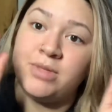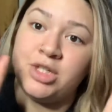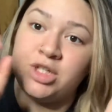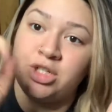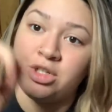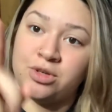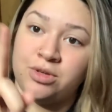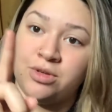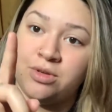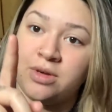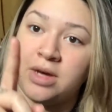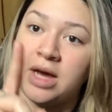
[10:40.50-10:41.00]

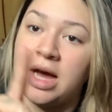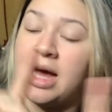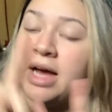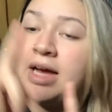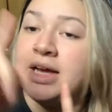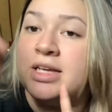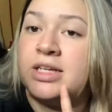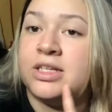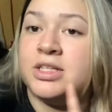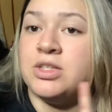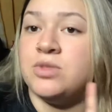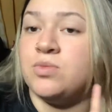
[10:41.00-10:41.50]
you
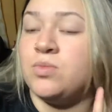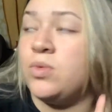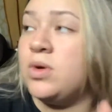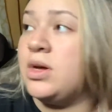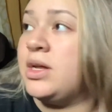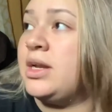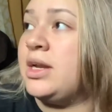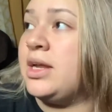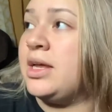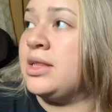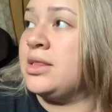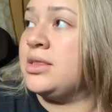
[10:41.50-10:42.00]
guys what
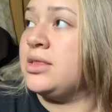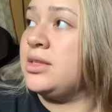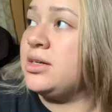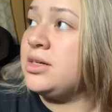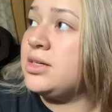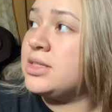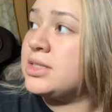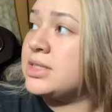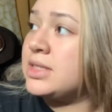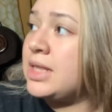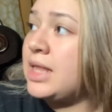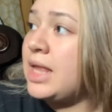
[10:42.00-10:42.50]
it
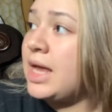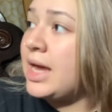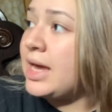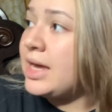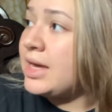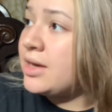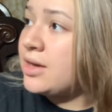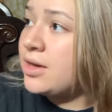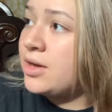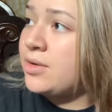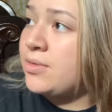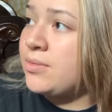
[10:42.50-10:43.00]
looks
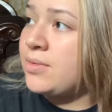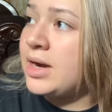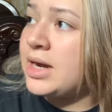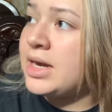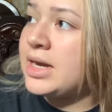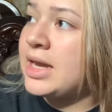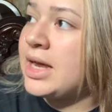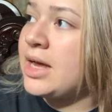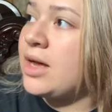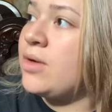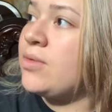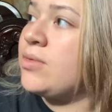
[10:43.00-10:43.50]
like right now,